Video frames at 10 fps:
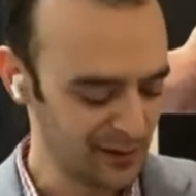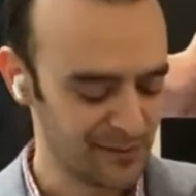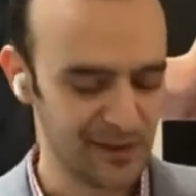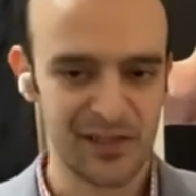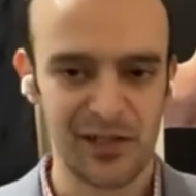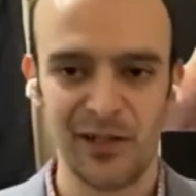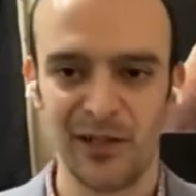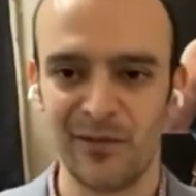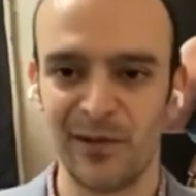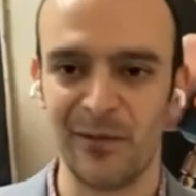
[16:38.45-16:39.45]
I'm going to turn it
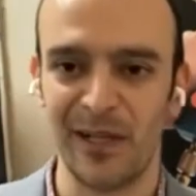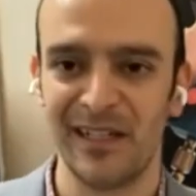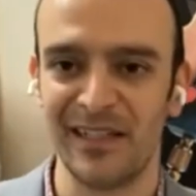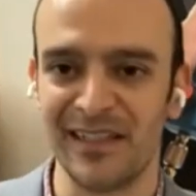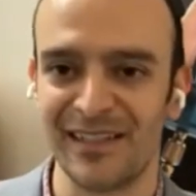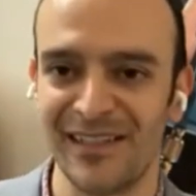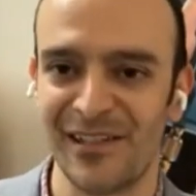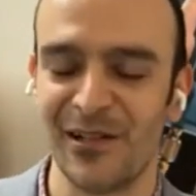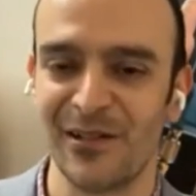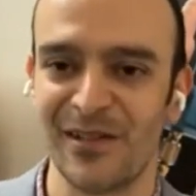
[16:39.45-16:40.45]
over to Randy, and he's going to
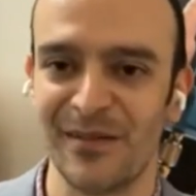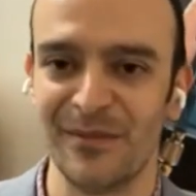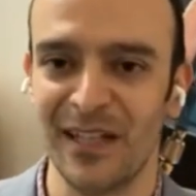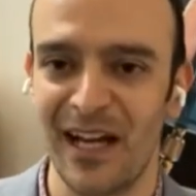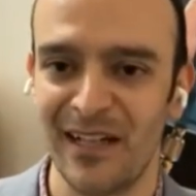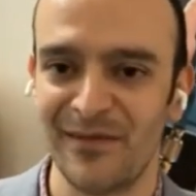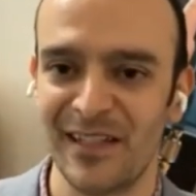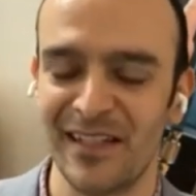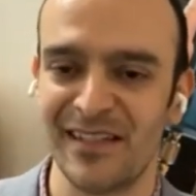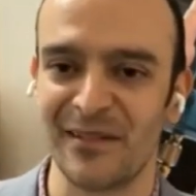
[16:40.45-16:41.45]
show you some live
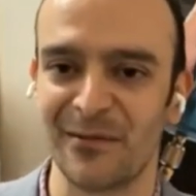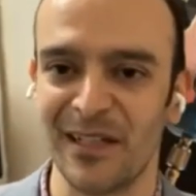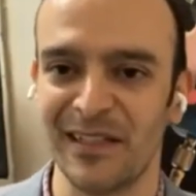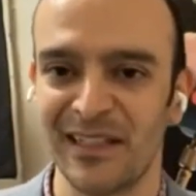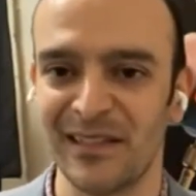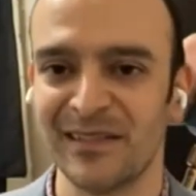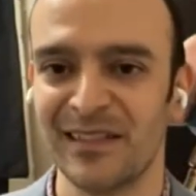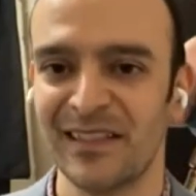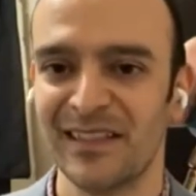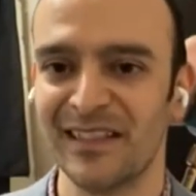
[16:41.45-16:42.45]
testing right now
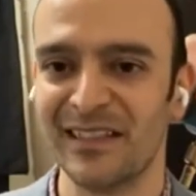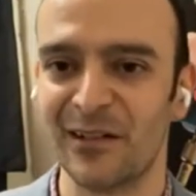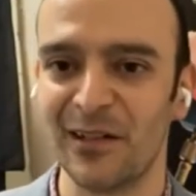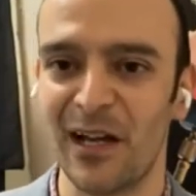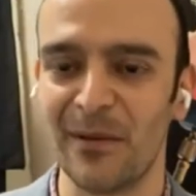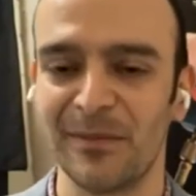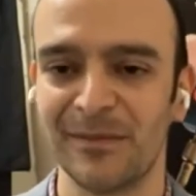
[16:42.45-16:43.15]
in our lab.